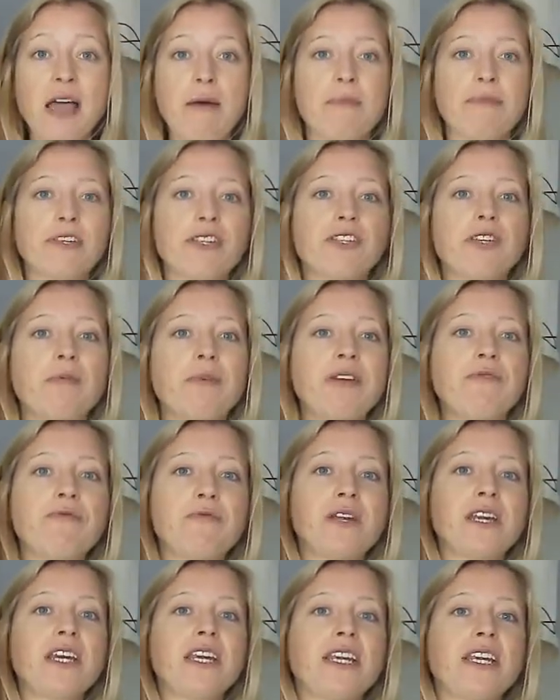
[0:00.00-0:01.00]
But so we
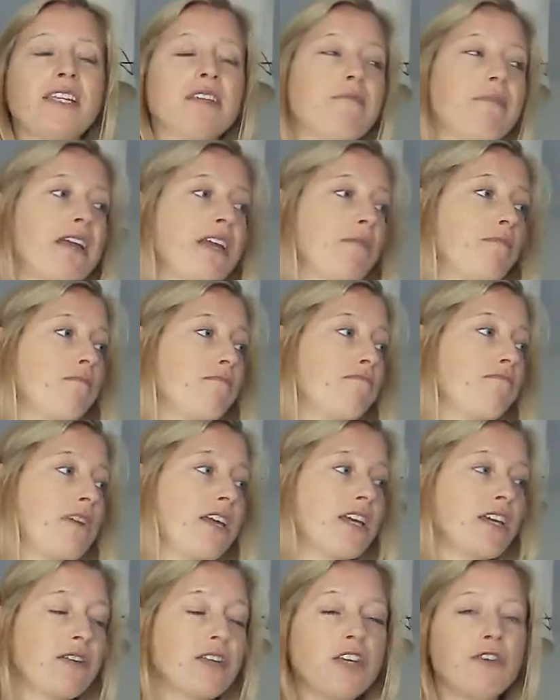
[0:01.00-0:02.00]
really need to
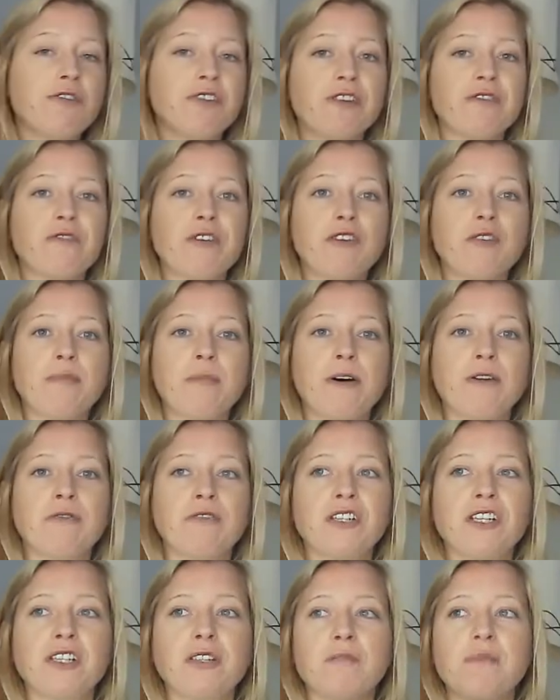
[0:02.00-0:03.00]
make use of those
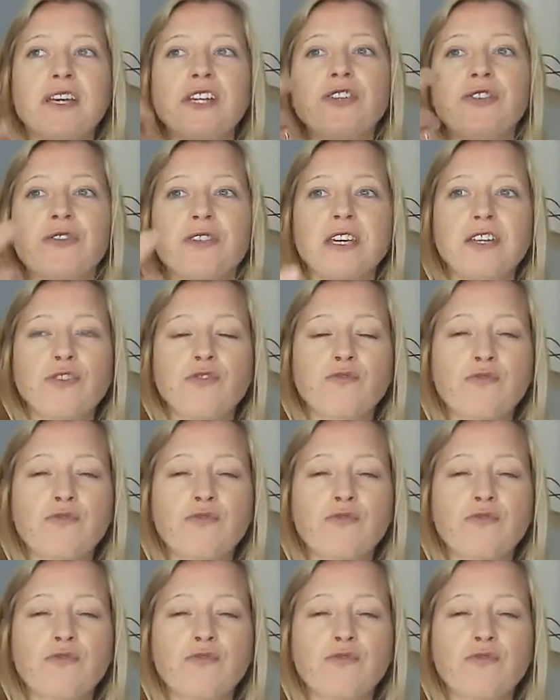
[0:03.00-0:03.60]
bulges and make sure they